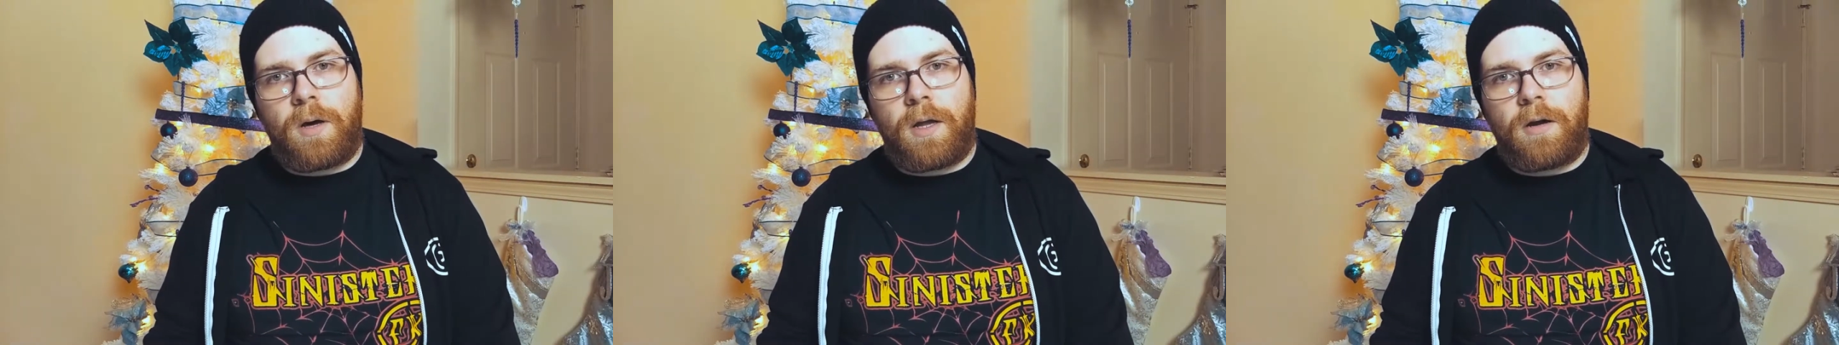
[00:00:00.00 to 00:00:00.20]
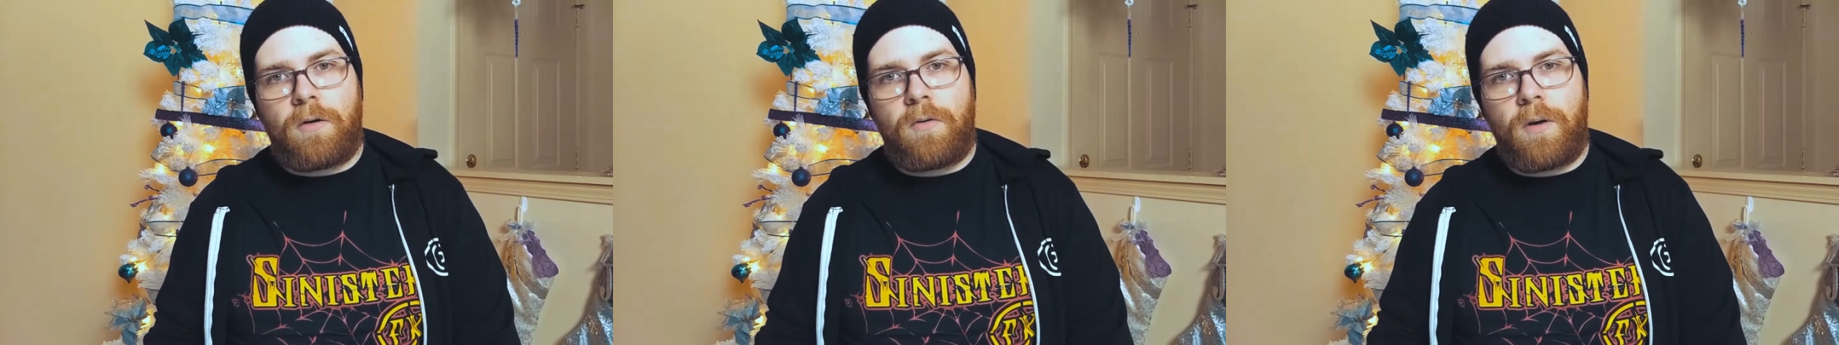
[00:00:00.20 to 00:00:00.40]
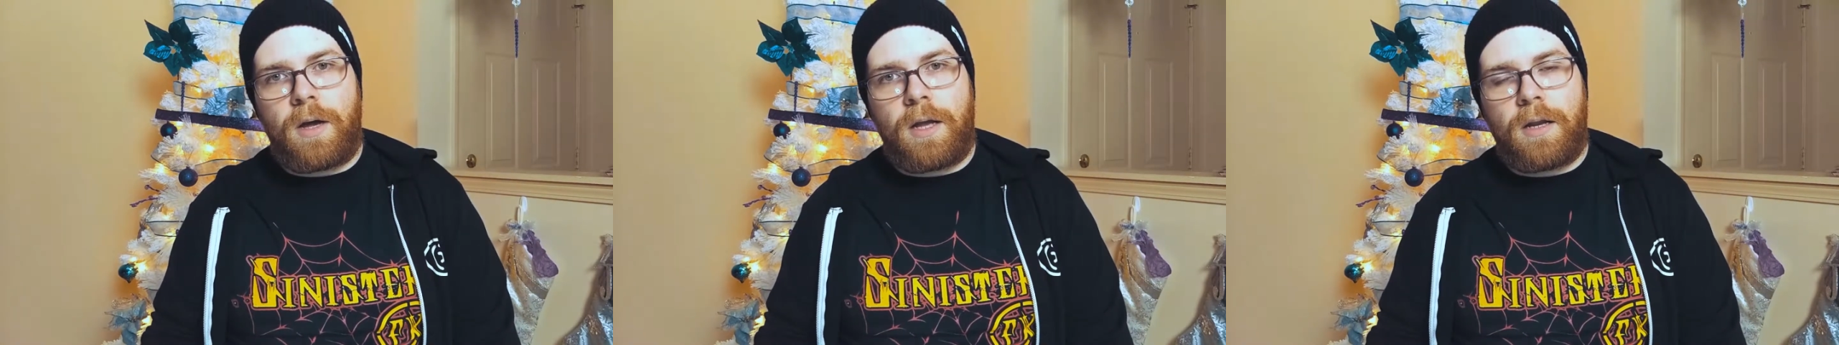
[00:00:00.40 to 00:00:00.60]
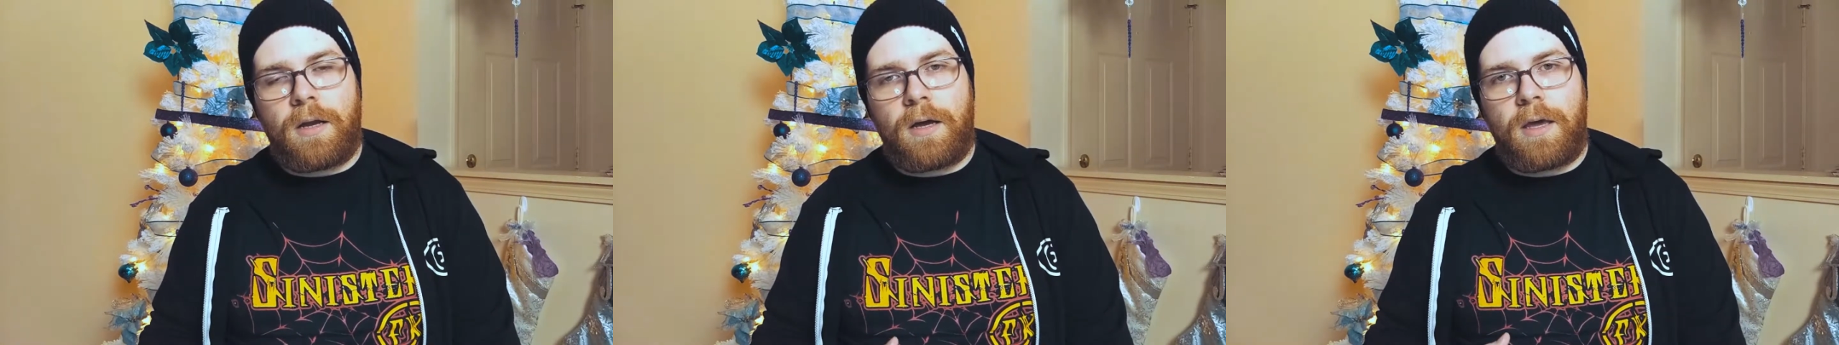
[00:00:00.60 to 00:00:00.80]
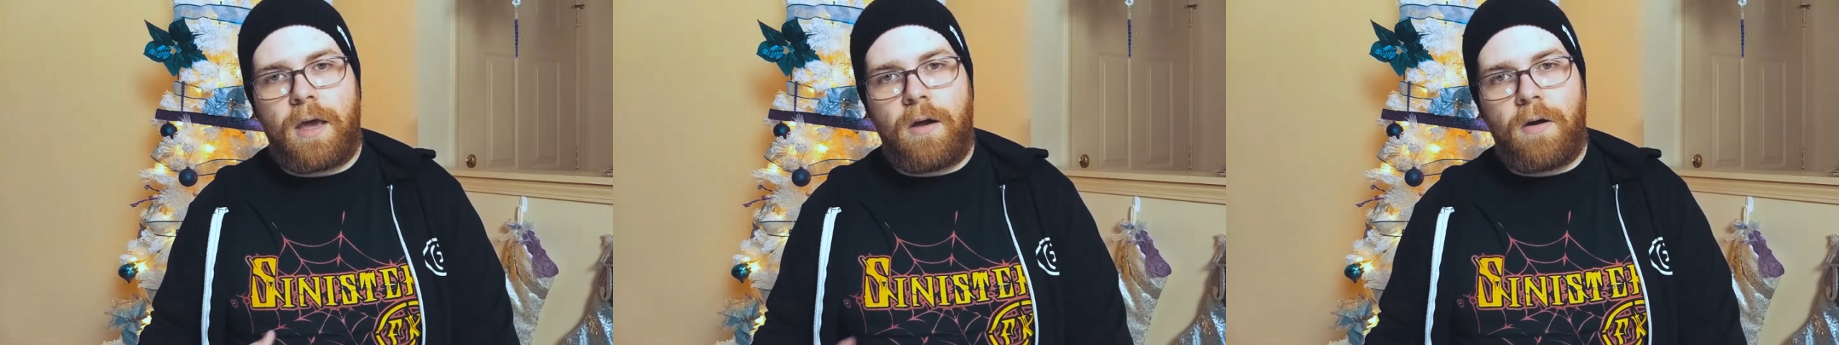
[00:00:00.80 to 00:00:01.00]
kind of create
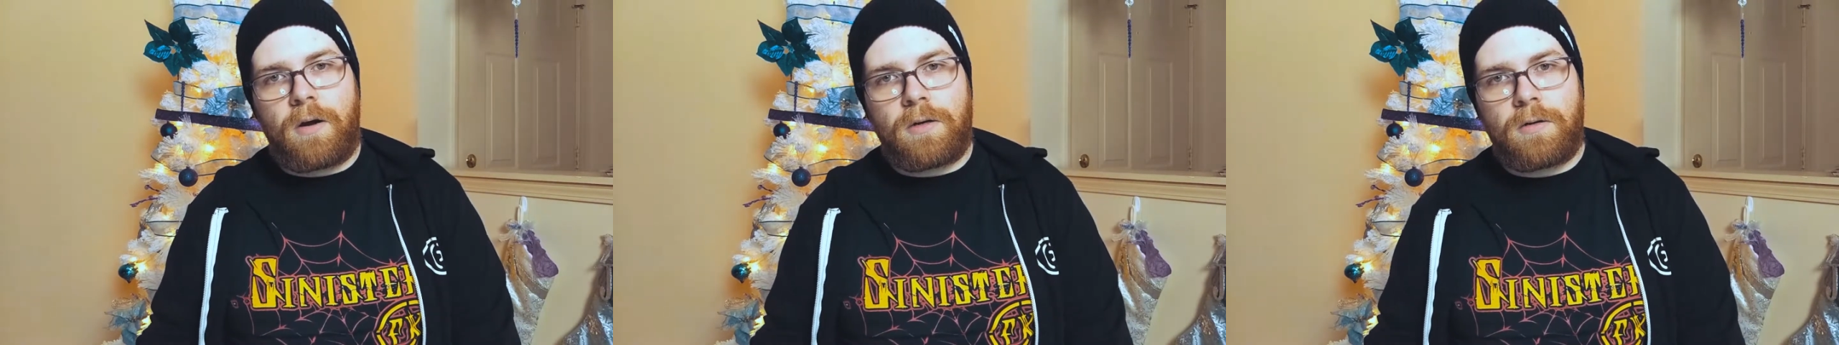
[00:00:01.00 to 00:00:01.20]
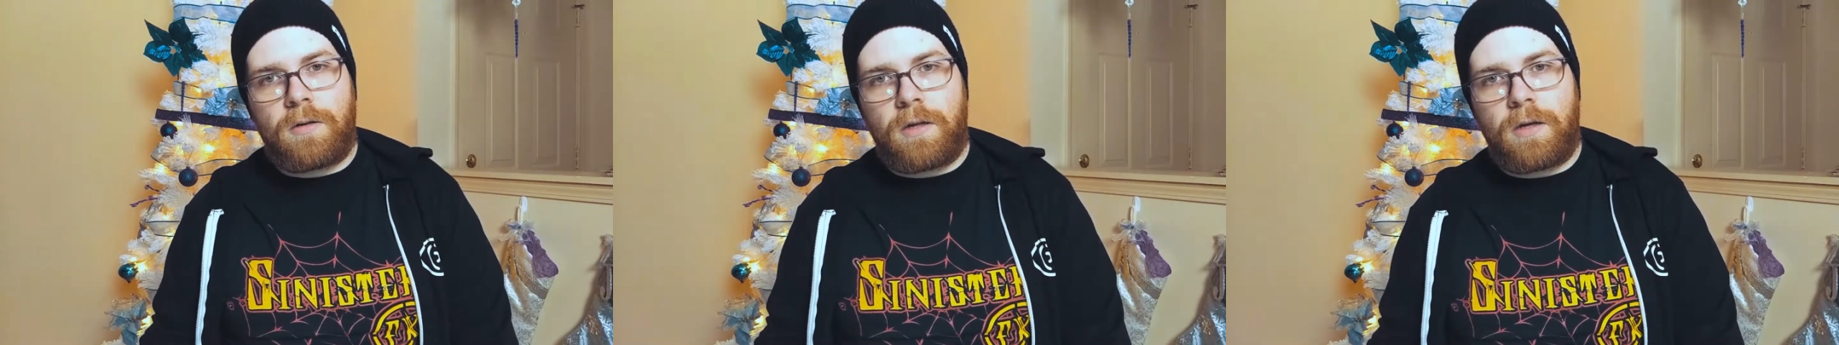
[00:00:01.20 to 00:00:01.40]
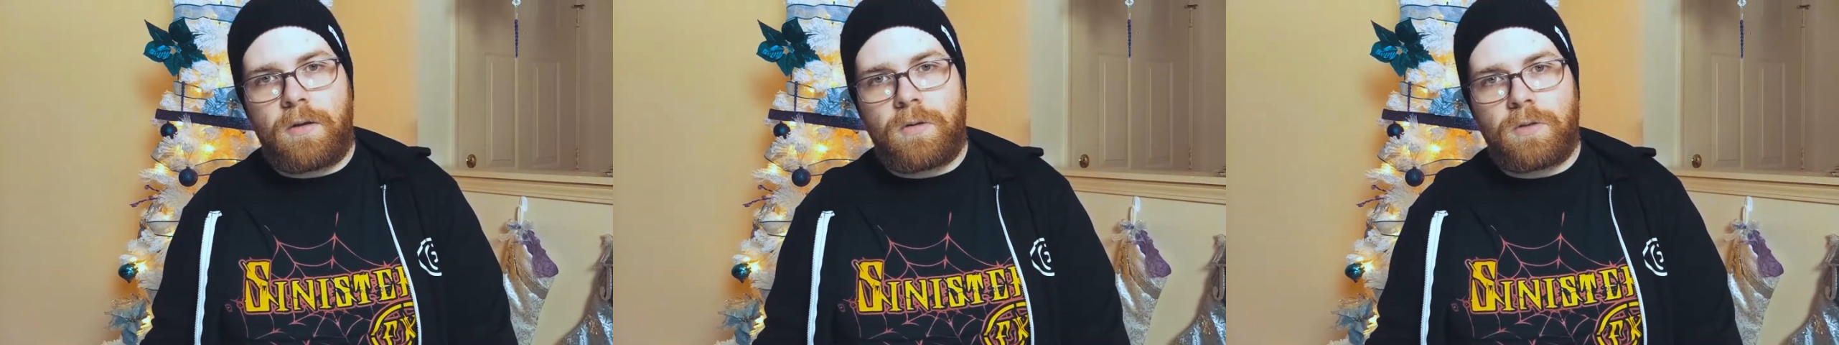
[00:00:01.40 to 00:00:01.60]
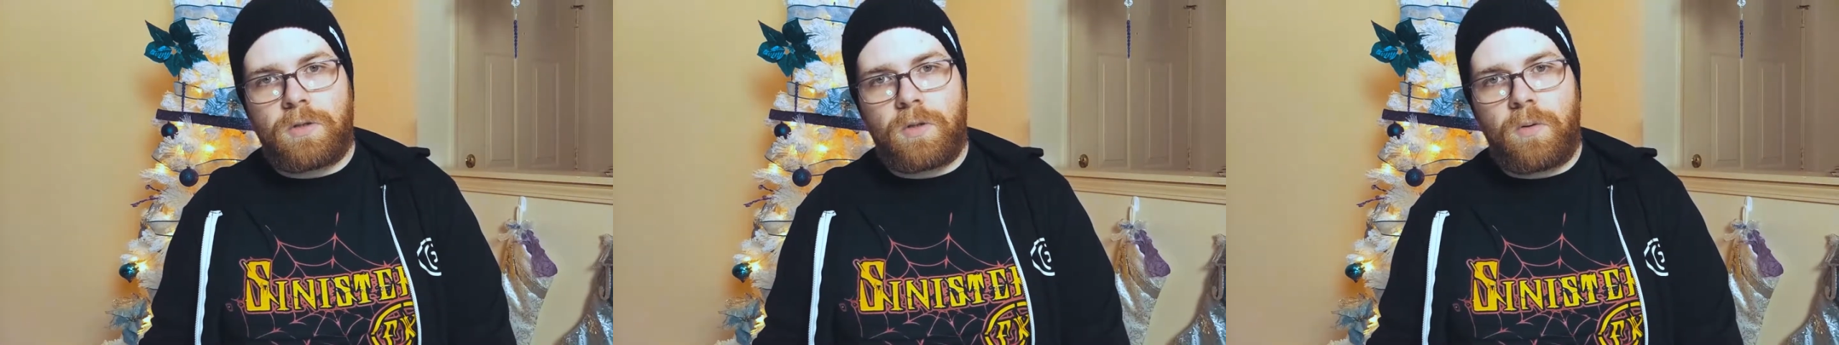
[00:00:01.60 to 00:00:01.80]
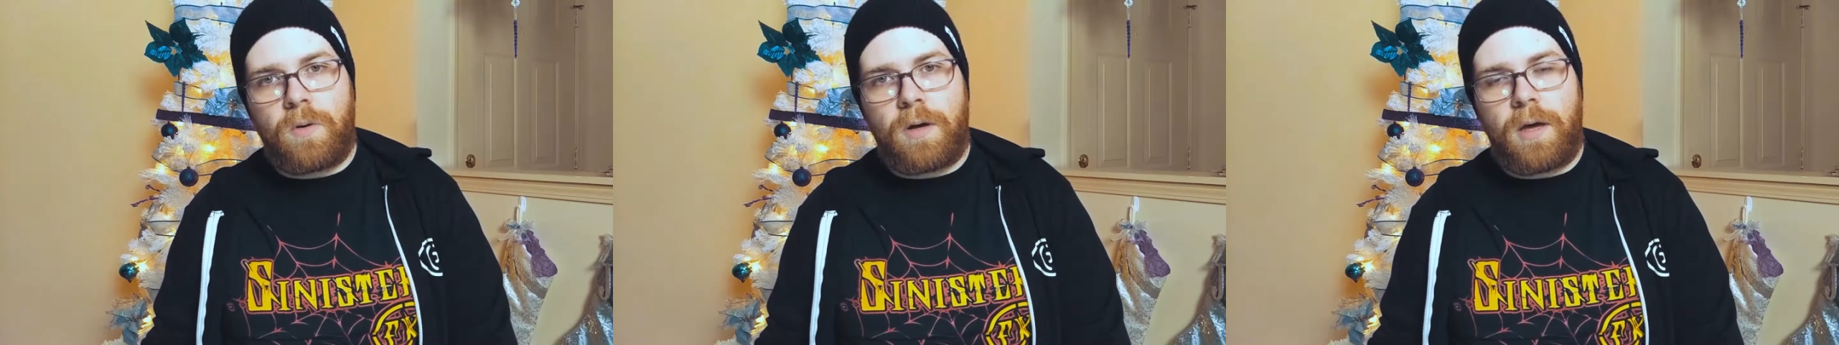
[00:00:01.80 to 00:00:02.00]
a character that you
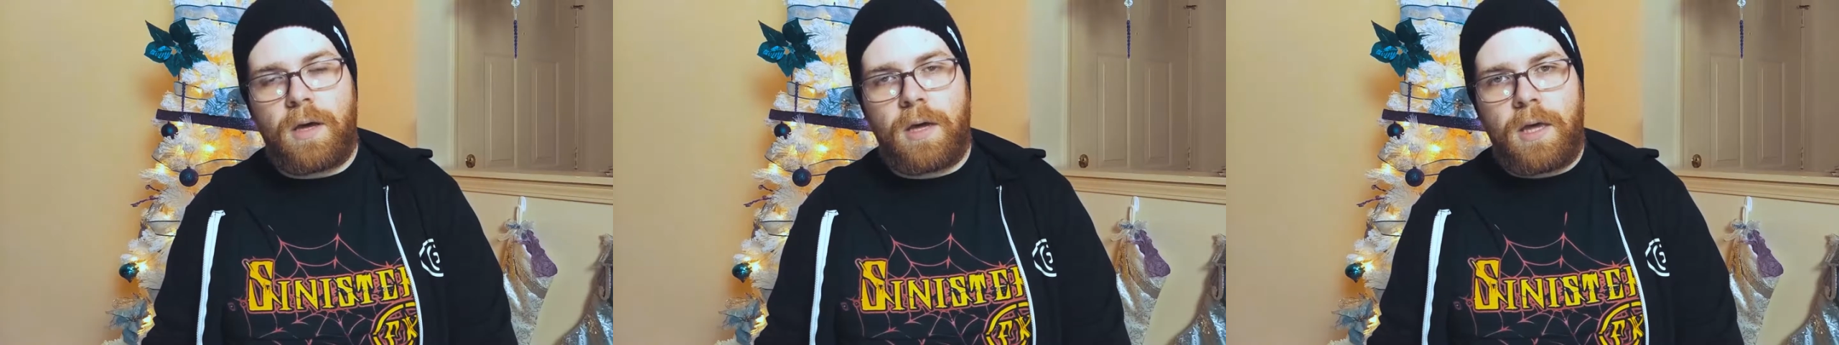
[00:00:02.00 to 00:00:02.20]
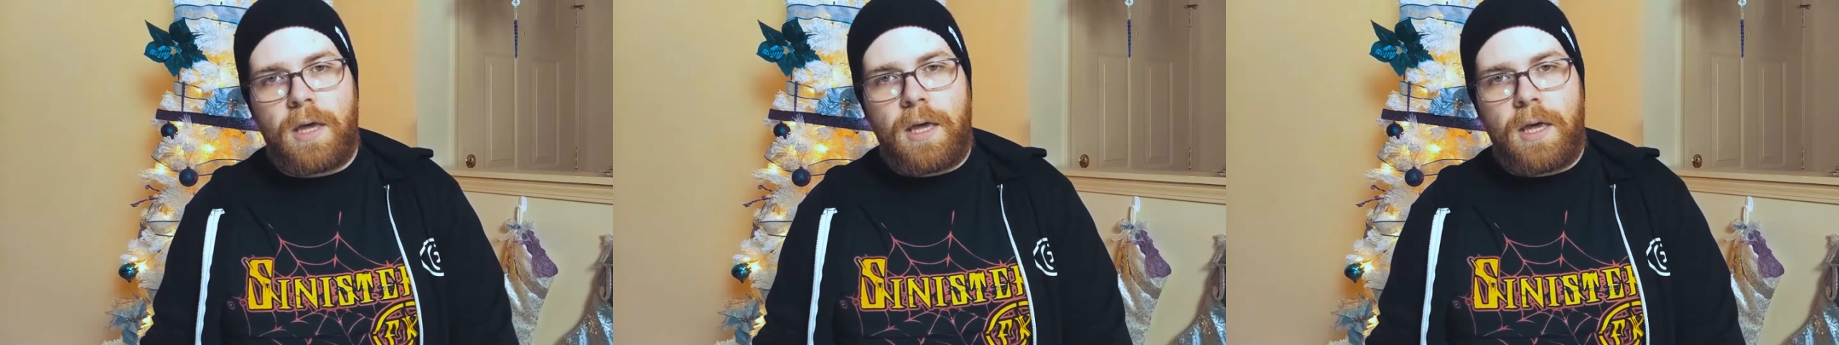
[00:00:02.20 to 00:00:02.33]
enjoy